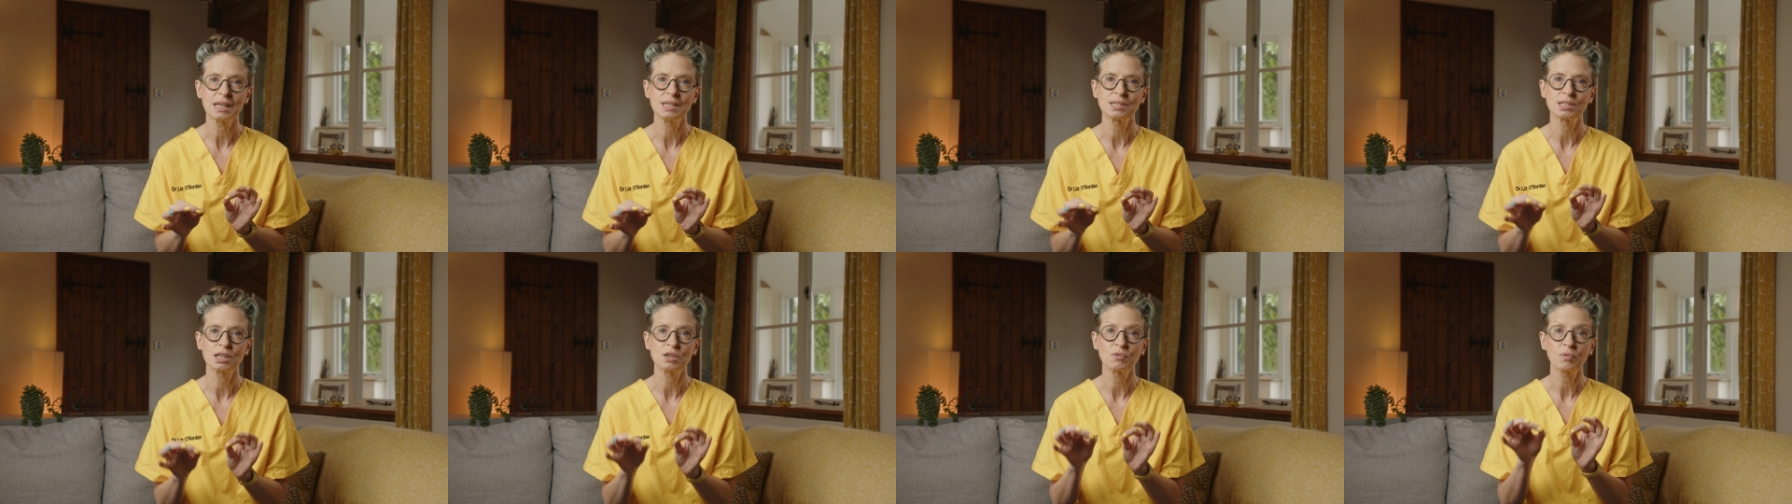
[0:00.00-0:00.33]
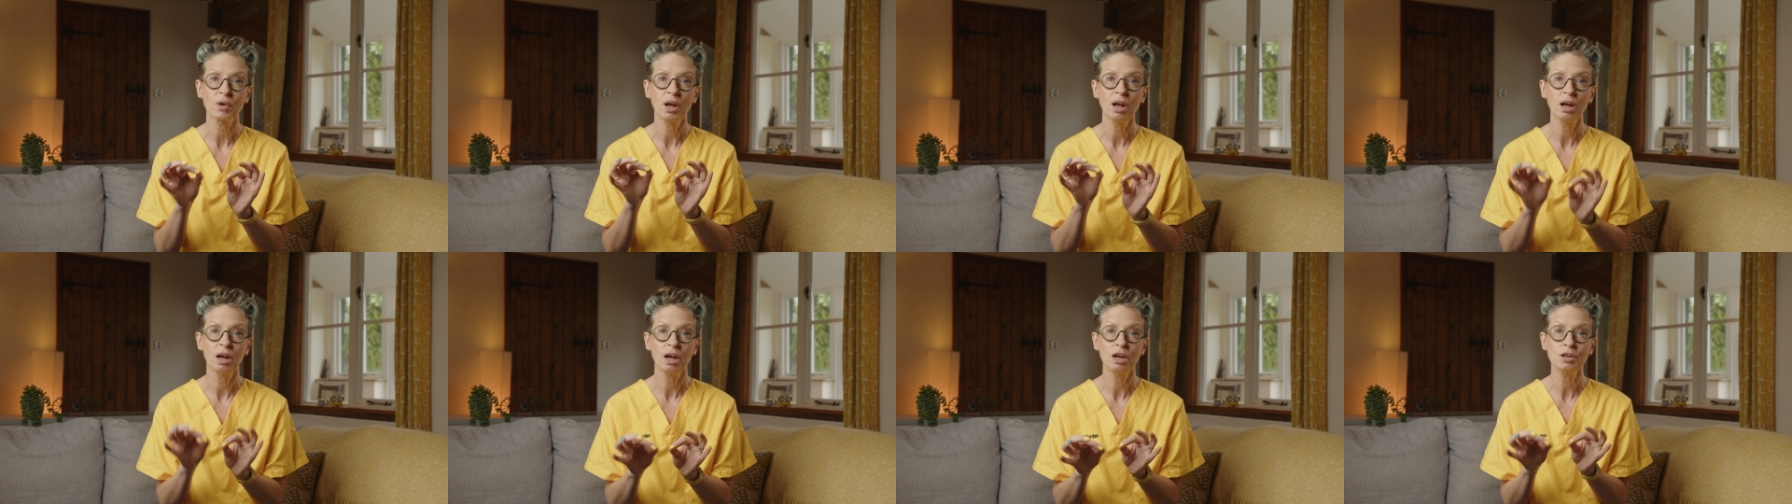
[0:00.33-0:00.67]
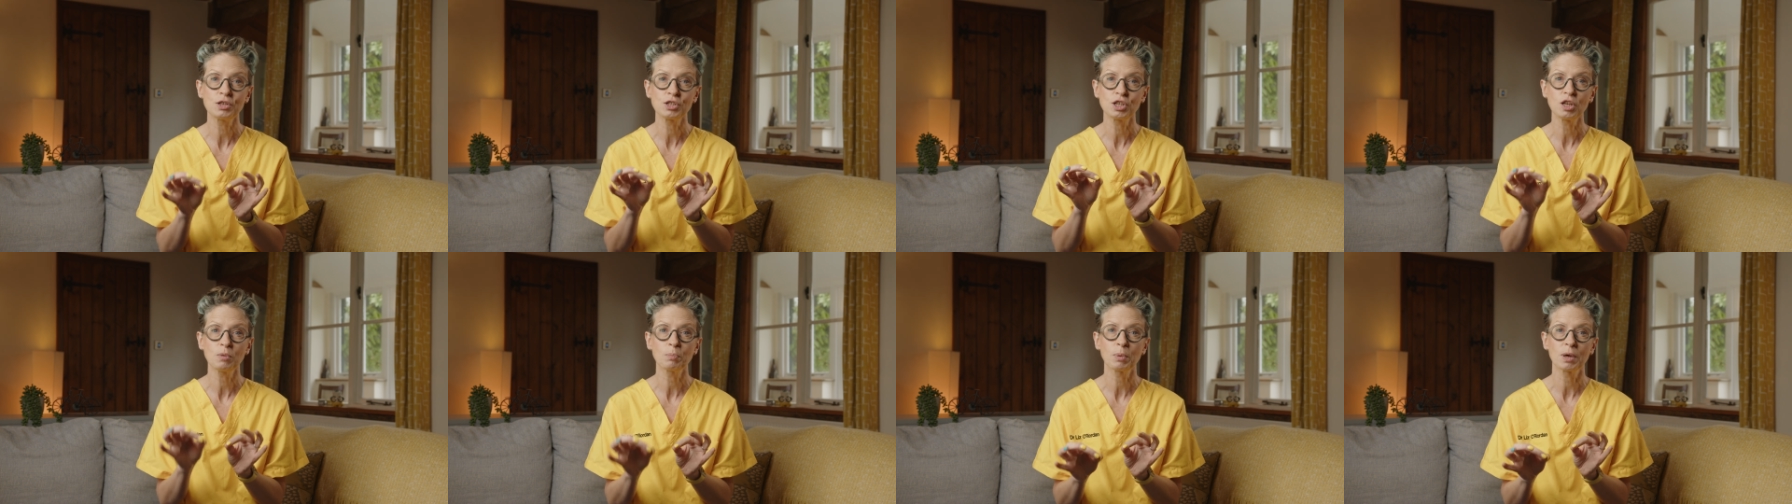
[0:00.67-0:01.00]
is that for
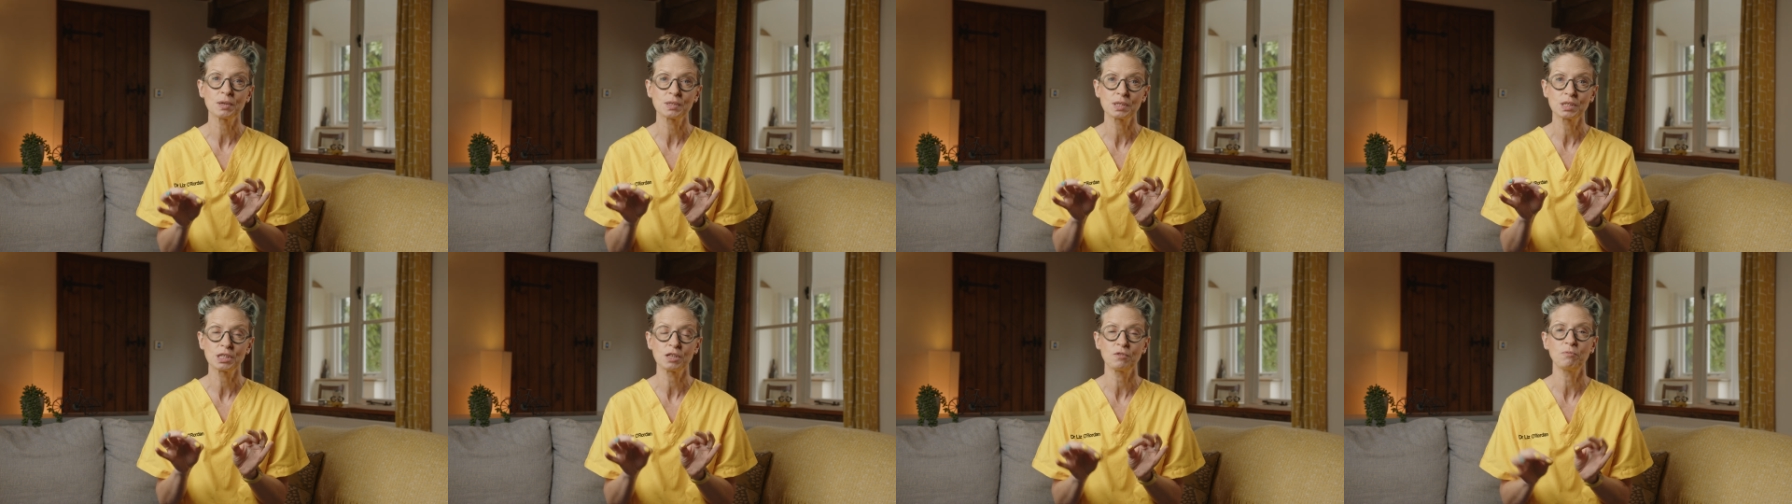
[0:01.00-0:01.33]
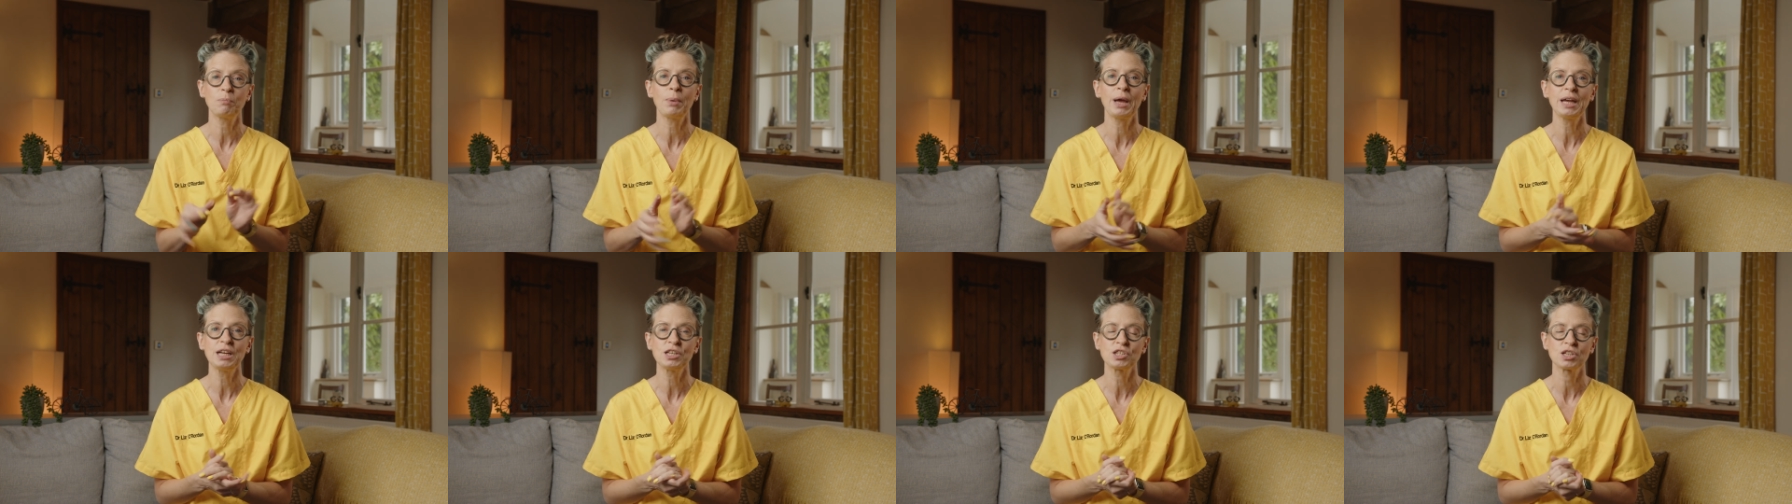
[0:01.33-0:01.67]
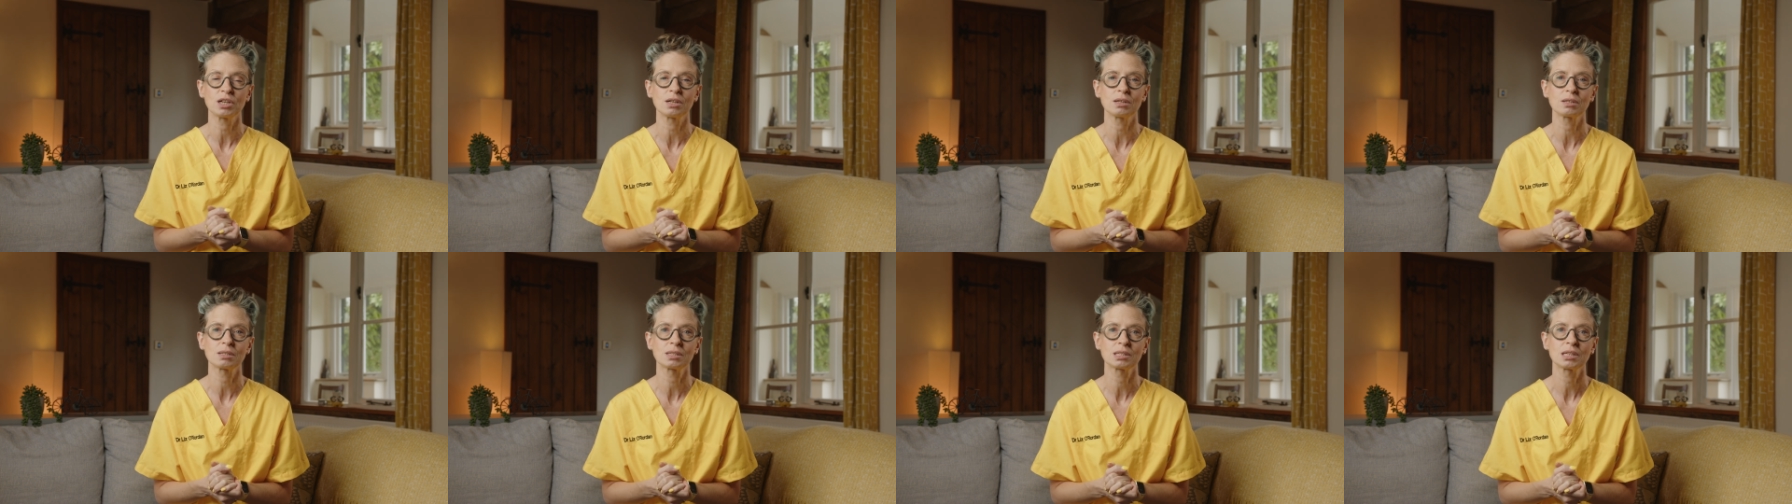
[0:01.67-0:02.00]
HER2 positive
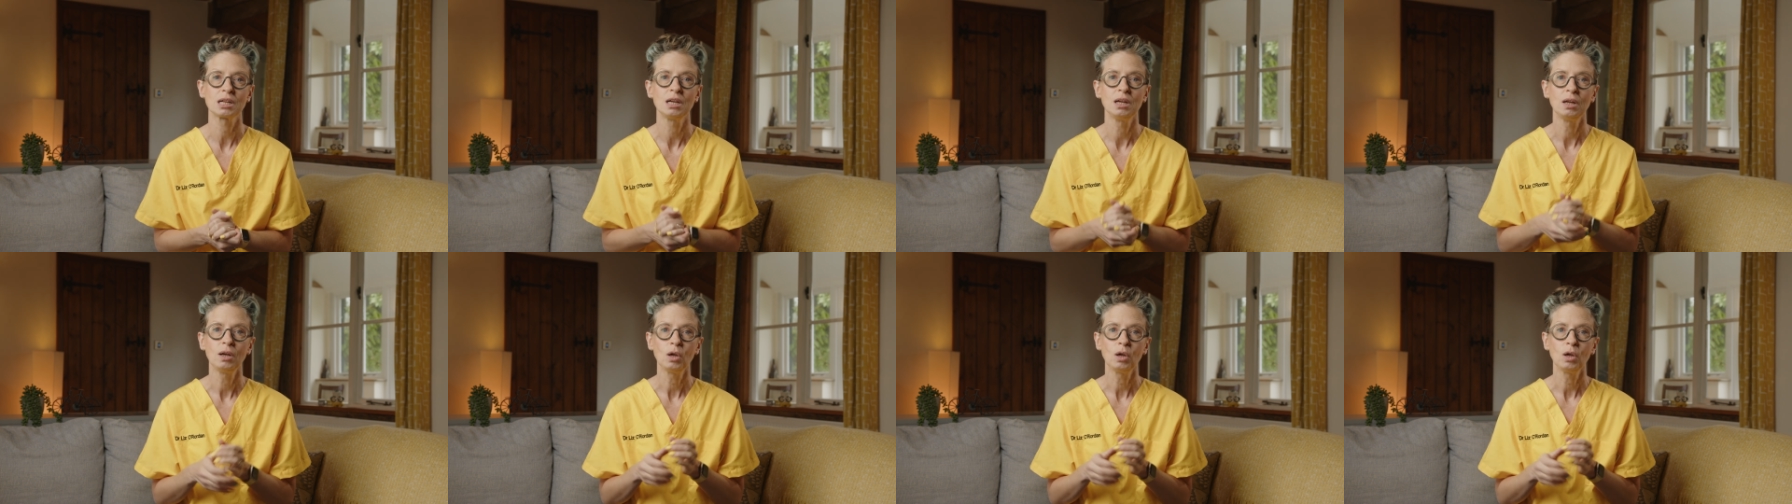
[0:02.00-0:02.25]
patients,